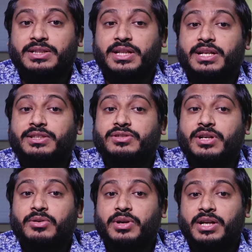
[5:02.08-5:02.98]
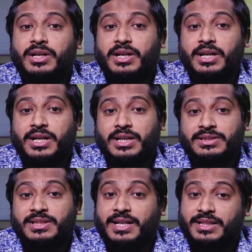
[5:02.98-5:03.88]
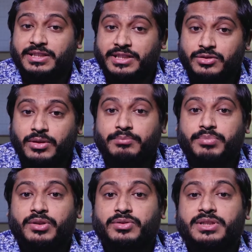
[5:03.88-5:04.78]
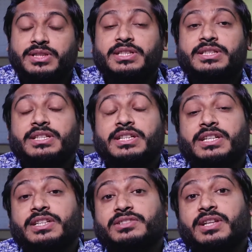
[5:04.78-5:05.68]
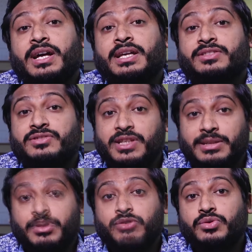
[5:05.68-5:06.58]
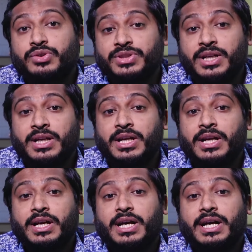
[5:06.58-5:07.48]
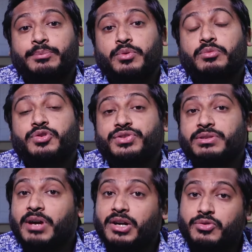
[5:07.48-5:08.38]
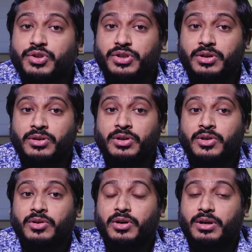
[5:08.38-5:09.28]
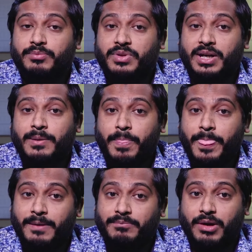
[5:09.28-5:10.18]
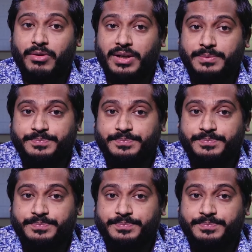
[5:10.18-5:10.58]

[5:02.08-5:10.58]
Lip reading: The castor oil is the cathartic compound. It irritates the gastric mucosa and promotes evacuation of the bowel.